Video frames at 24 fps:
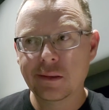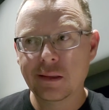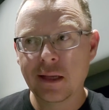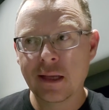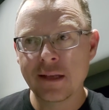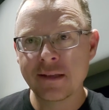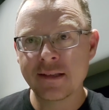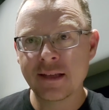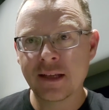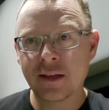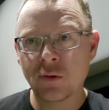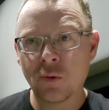
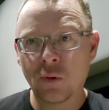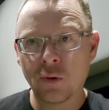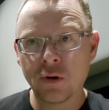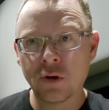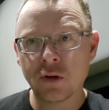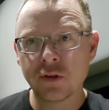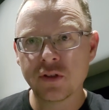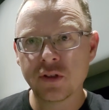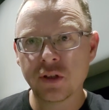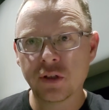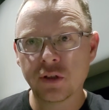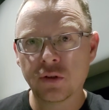is, in
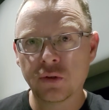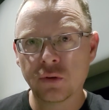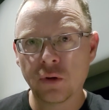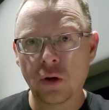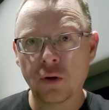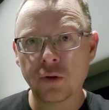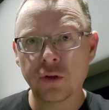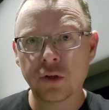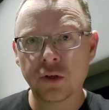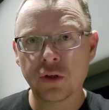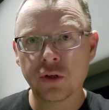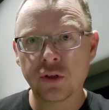order to
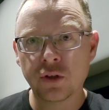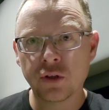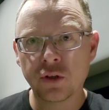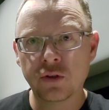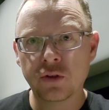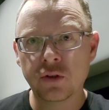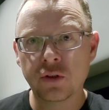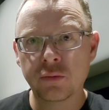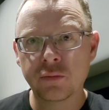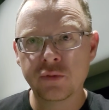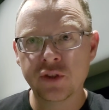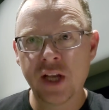grow your
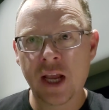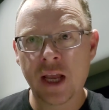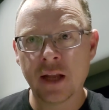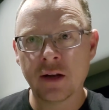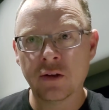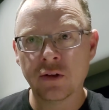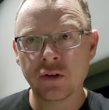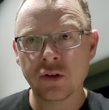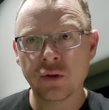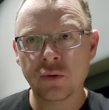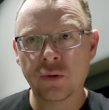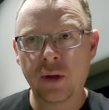YouTube
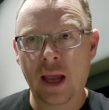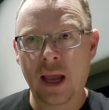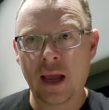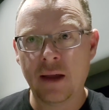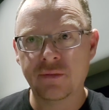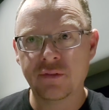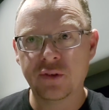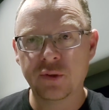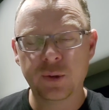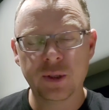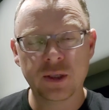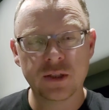channel, you
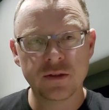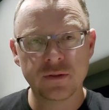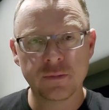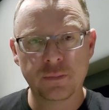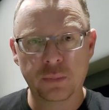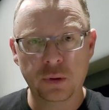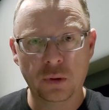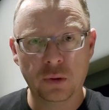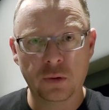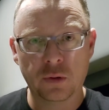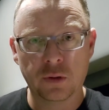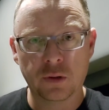have to
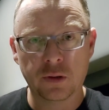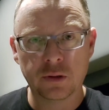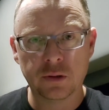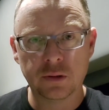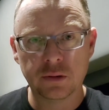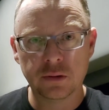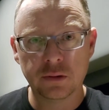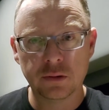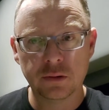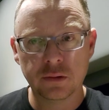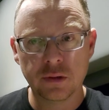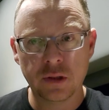explore
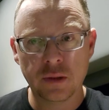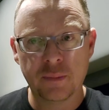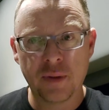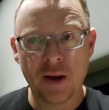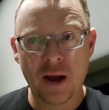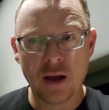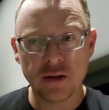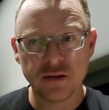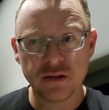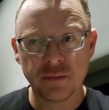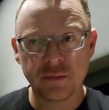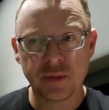the
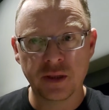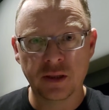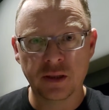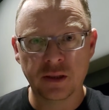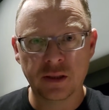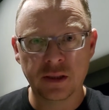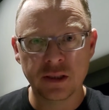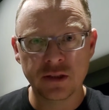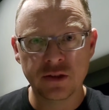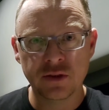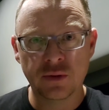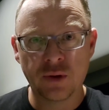
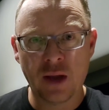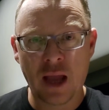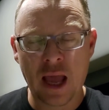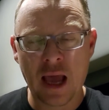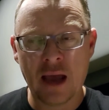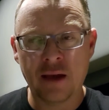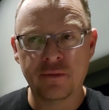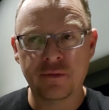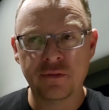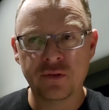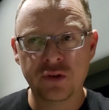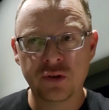possibilities. You
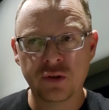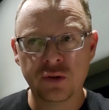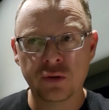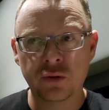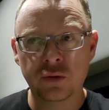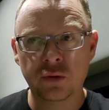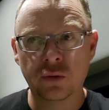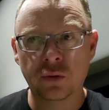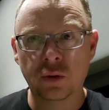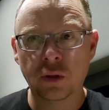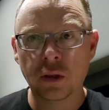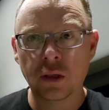have
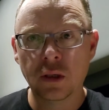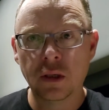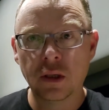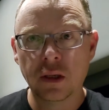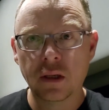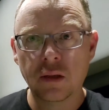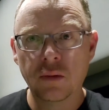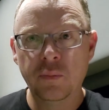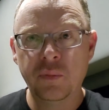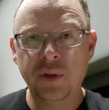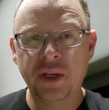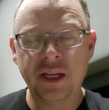to
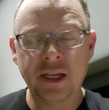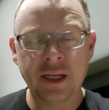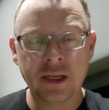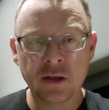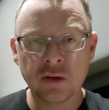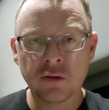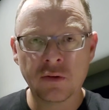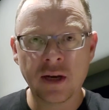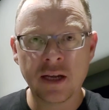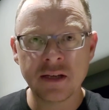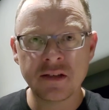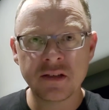be
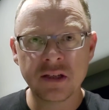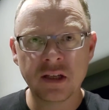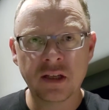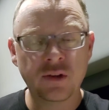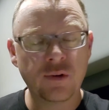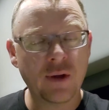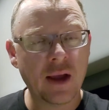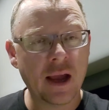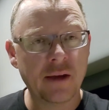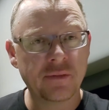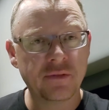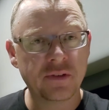interesting.
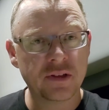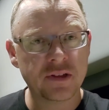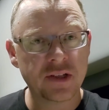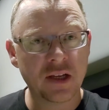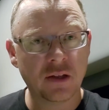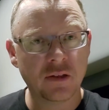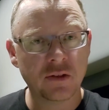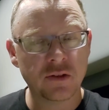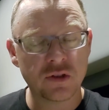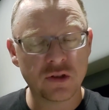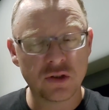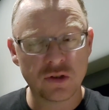You have to
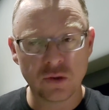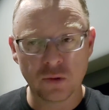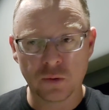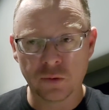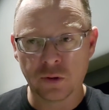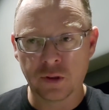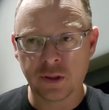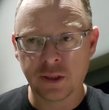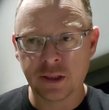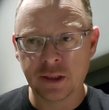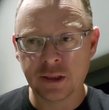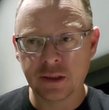tell a
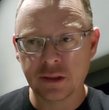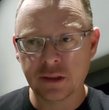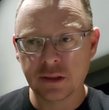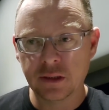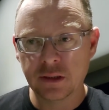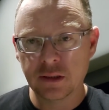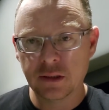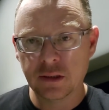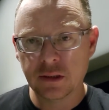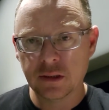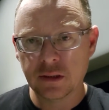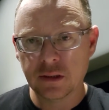story,
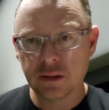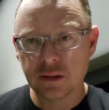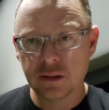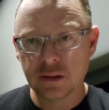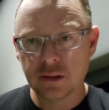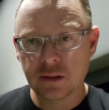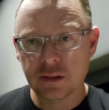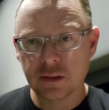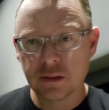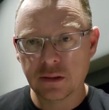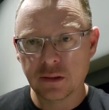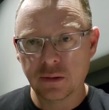
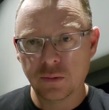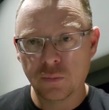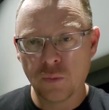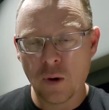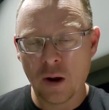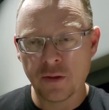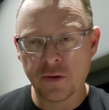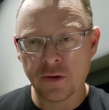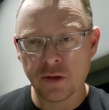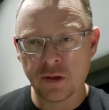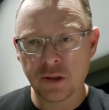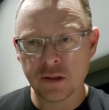
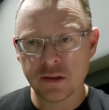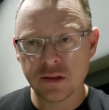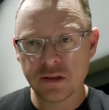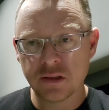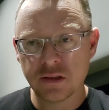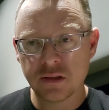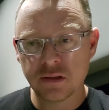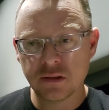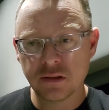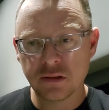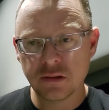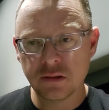whether
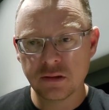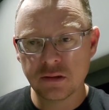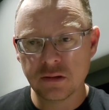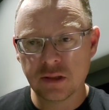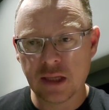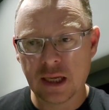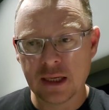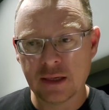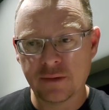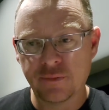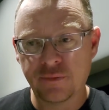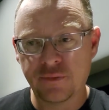it's
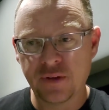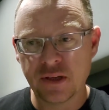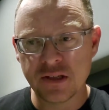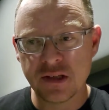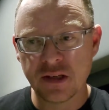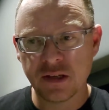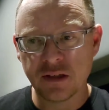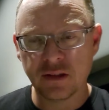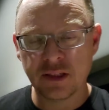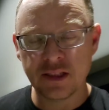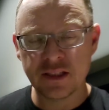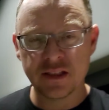like
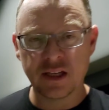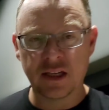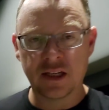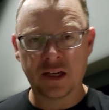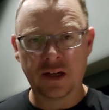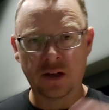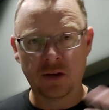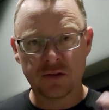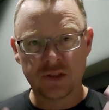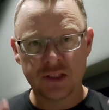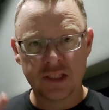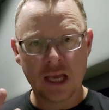physically sitting
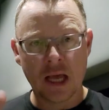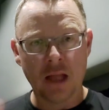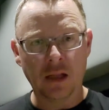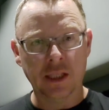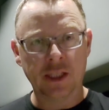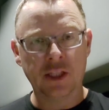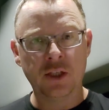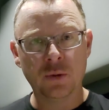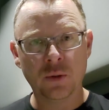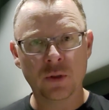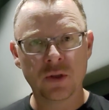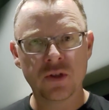here
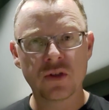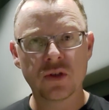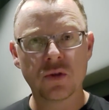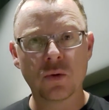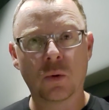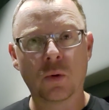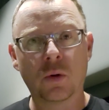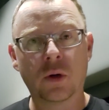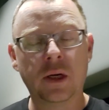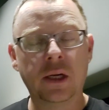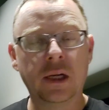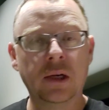telling you a
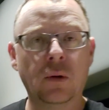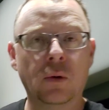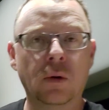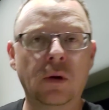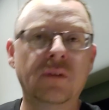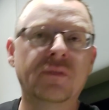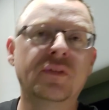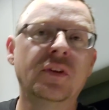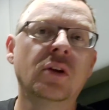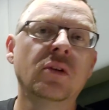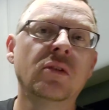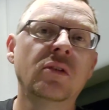story, or
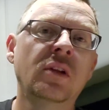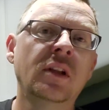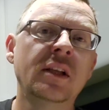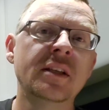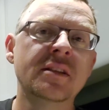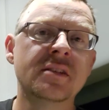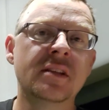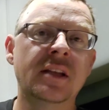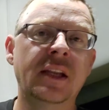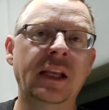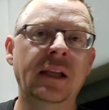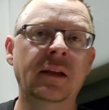if you're
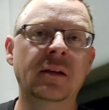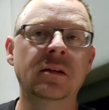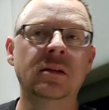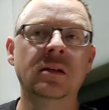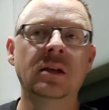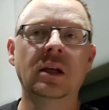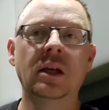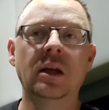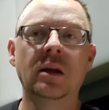listening